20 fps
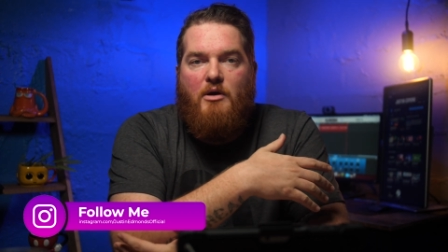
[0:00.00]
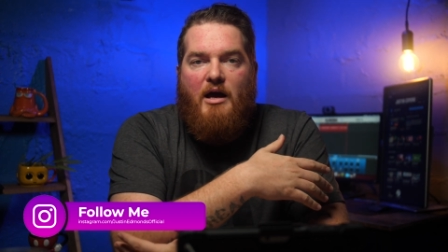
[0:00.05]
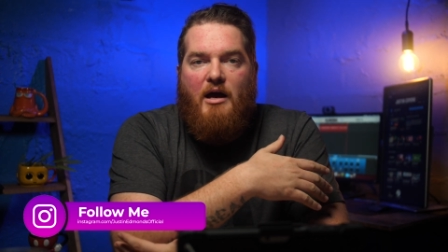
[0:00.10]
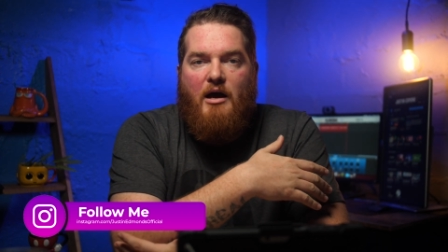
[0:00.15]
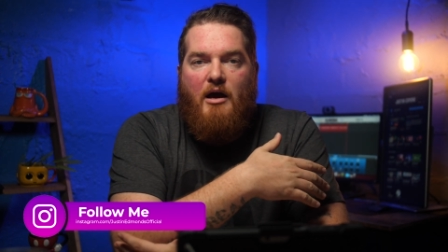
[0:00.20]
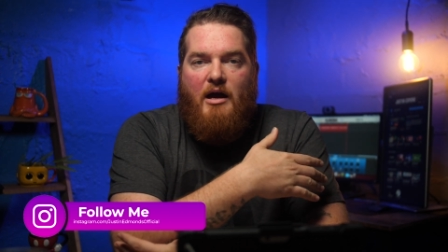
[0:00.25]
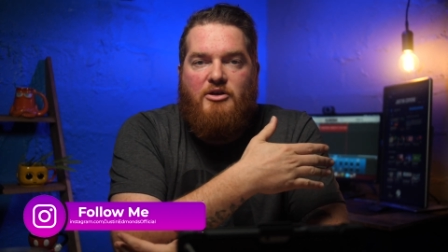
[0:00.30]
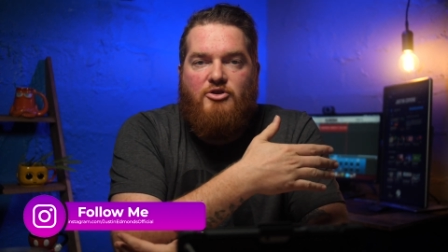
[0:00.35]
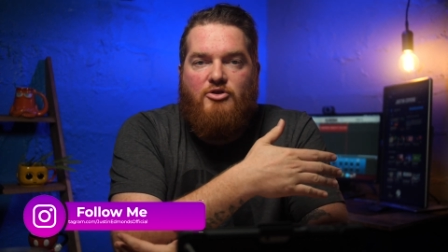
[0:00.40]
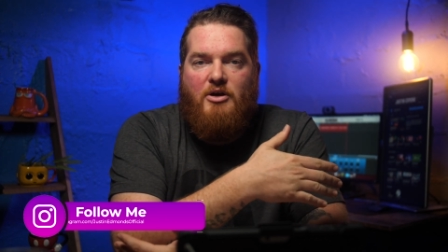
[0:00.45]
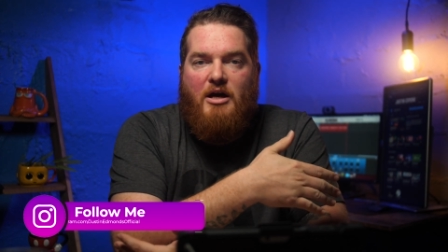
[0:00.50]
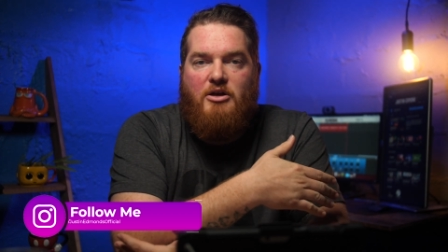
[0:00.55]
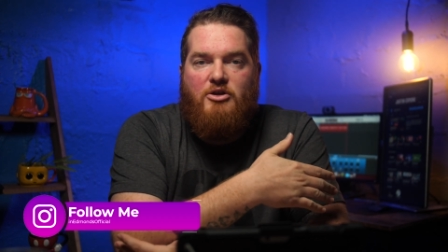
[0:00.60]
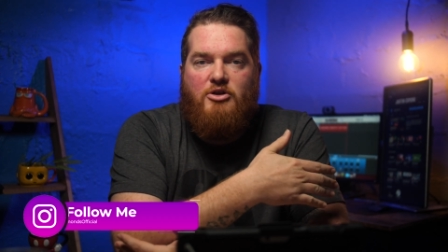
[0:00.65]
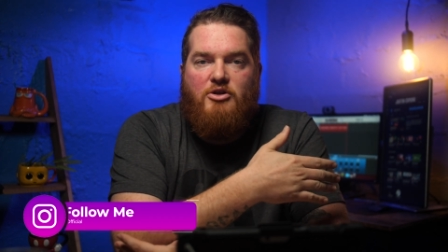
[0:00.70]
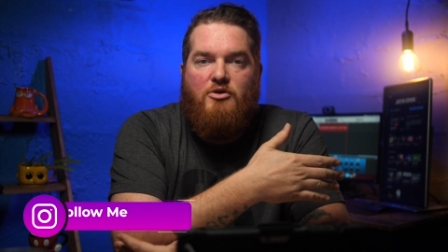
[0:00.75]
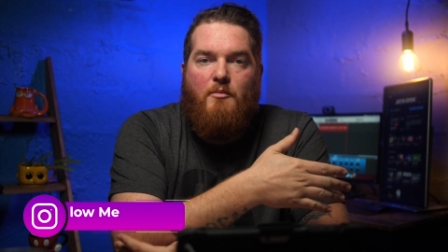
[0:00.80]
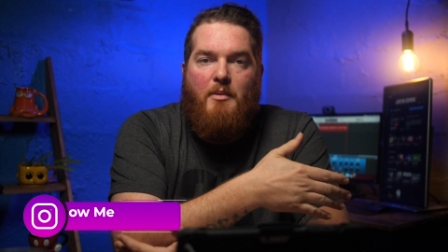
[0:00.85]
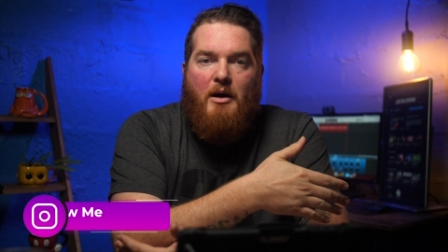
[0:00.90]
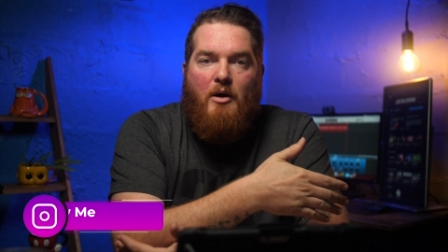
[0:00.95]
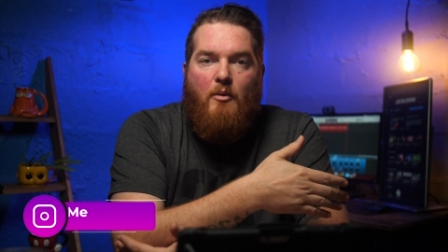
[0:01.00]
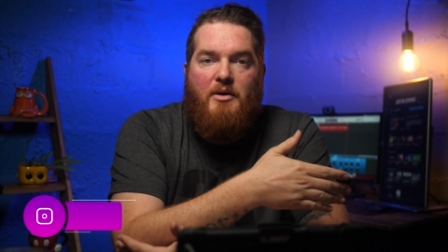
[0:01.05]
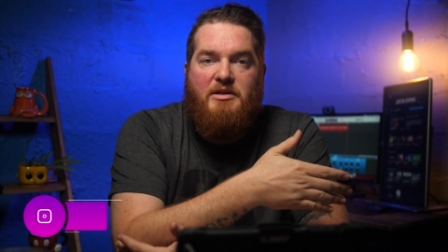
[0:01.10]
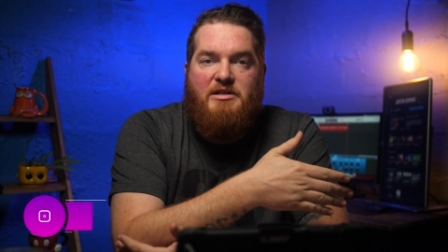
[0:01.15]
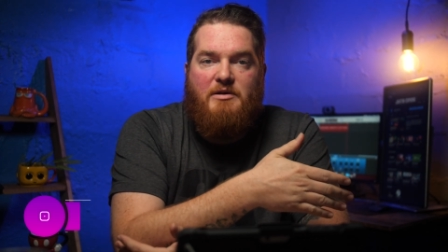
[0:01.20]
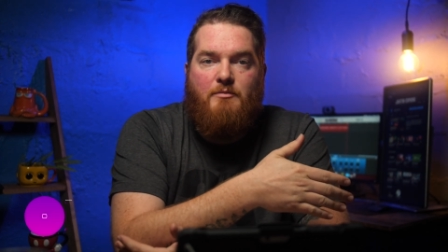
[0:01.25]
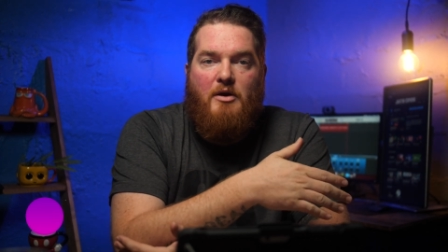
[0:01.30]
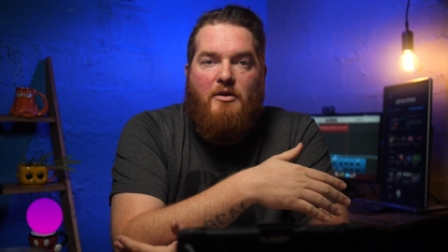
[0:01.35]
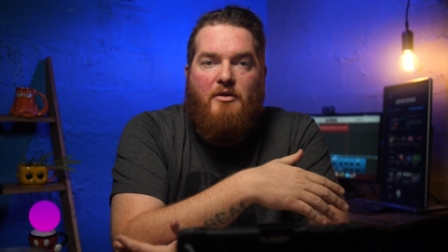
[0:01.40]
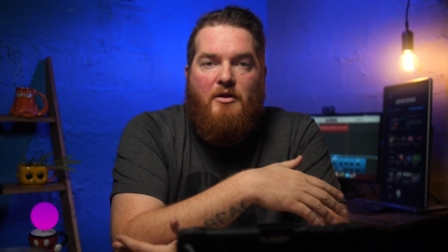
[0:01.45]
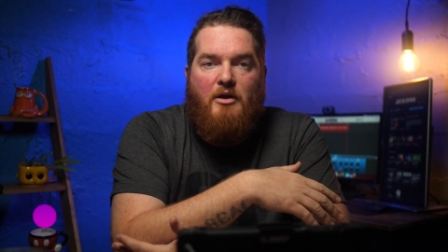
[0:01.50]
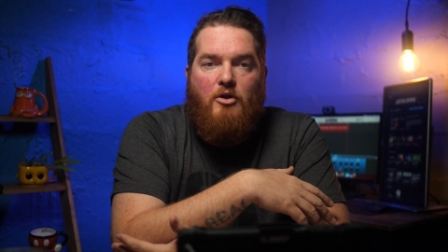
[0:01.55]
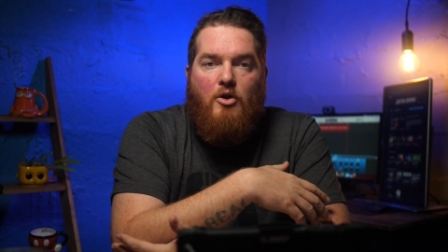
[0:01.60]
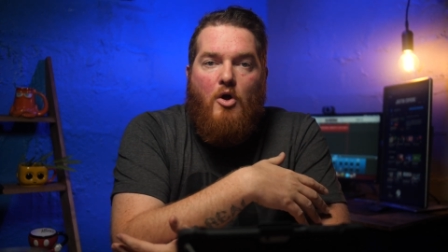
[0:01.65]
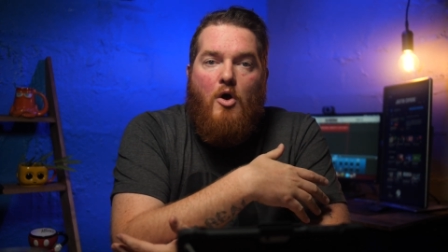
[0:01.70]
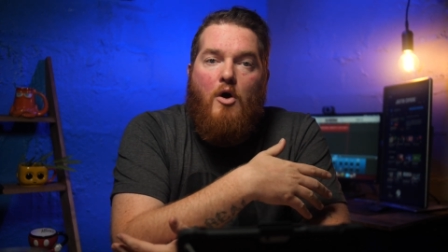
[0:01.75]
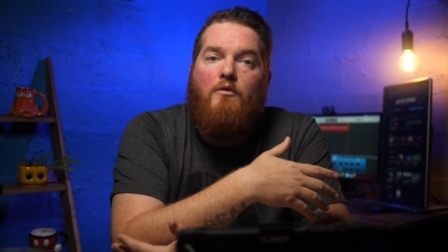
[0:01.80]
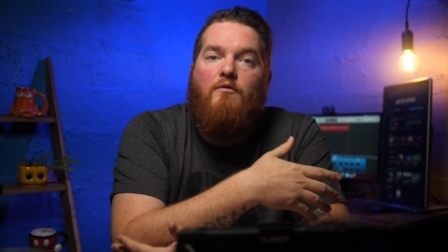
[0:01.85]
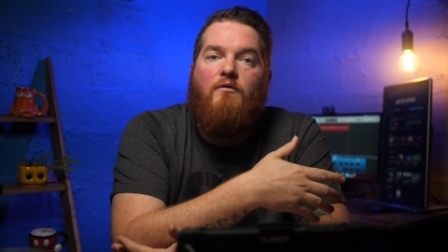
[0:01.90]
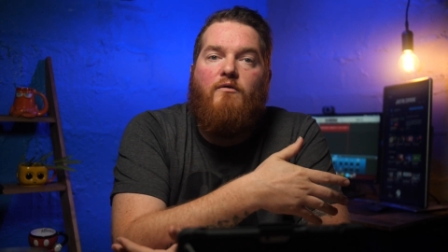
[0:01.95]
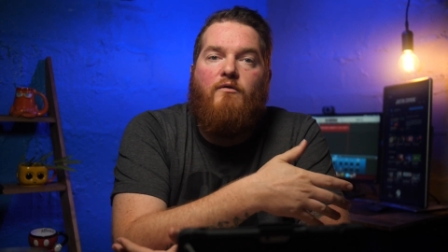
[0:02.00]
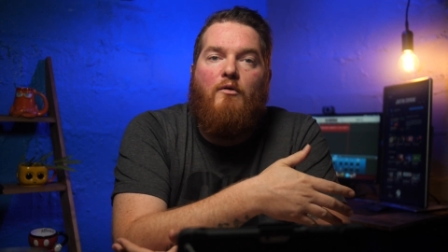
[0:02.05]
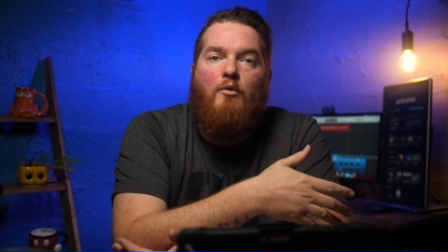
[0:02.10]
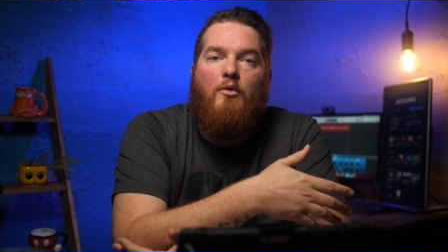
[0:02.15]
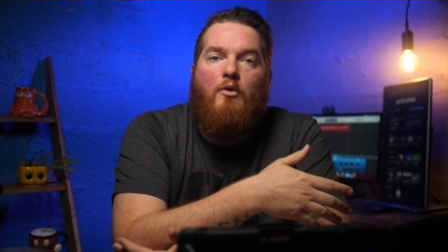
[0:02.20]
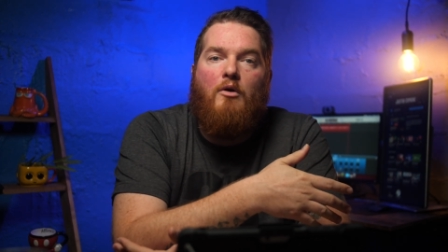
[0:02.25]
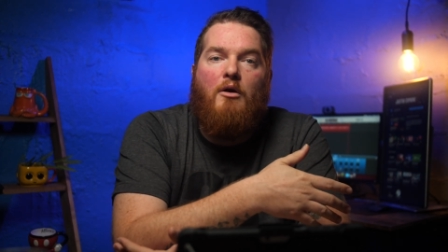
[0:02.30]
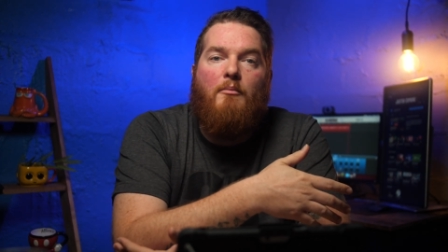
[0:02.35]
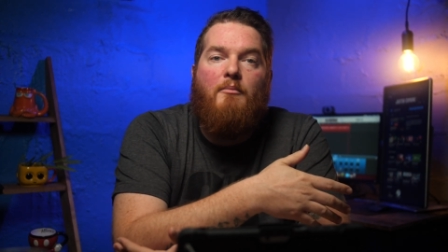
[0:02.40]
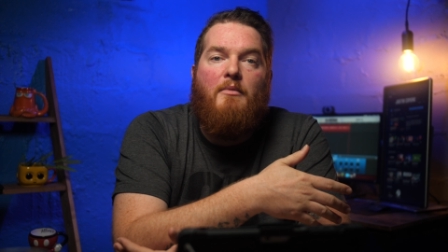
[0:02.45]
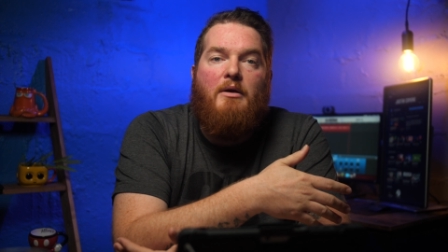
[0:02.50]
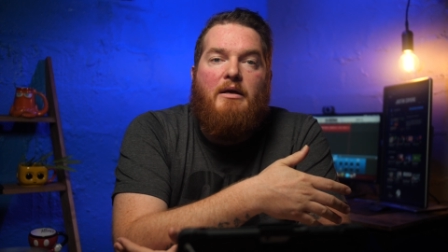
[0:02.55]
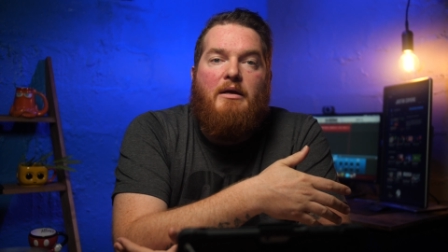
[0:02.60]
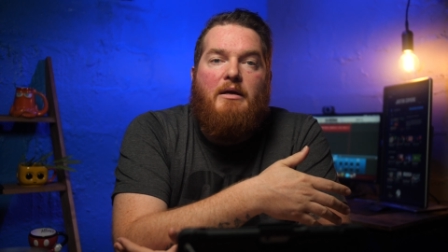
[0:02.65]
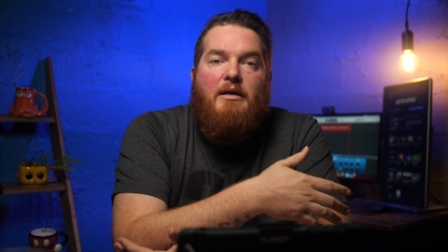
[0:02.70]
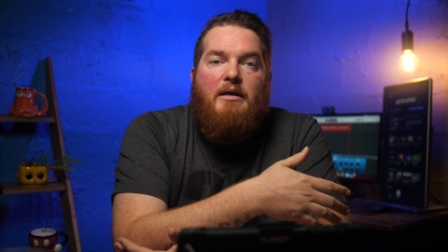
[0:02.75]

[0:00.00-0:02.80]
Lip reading: I try and do about once a month, a long form